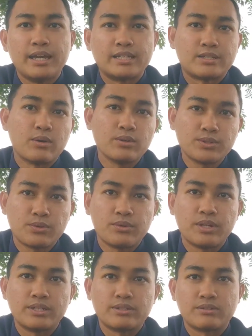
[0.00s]
It's also
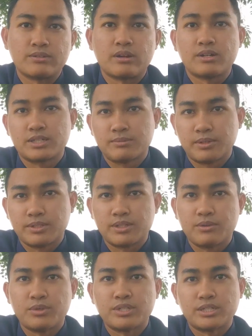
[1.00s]
related to the
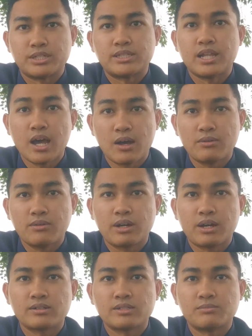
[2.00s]
customers, which is now
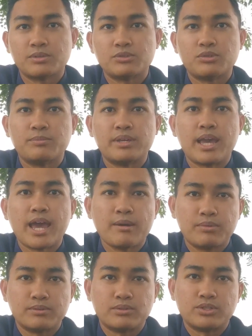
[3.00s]
customers will be
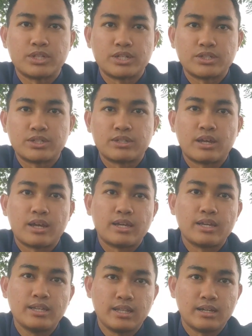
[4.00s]
able to change their
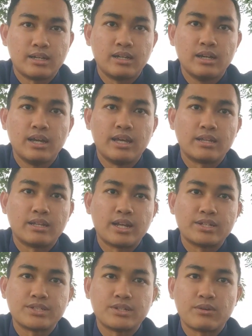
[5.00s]
either
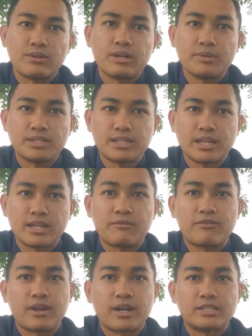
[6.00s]
international or domestic
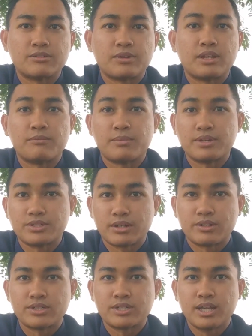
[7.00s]
flights without being
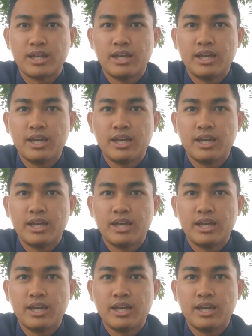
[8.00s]
charged.